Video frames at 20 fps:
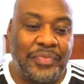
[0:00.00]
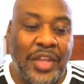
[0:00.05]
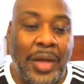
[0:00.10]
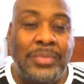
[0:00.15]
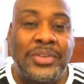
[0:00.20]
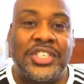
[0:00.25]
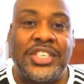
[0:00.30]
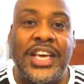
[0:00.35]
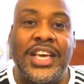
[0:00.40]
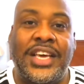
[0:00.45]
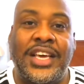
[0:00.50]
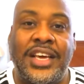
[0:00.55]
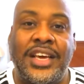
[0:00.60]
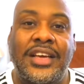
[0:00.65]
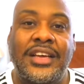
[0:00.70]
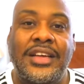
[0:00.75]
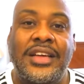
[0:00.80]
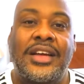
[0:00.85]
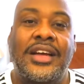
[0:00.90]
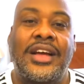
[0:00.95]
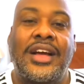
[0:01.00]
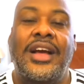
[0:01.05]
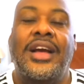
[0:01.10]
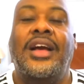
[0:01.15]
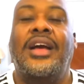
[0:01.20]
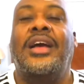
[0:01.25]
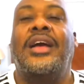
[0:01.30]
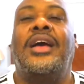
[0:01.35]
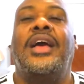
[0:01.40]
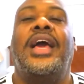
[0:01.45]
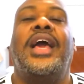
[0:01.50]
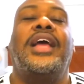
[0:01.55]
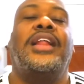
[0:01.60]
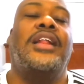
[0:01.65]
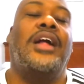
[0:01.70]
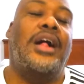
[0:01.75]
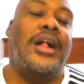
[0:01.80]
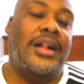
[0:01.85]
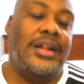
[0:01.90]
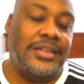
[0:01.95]
I'm shaking and
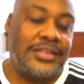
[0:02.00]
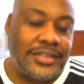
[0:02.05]
I'll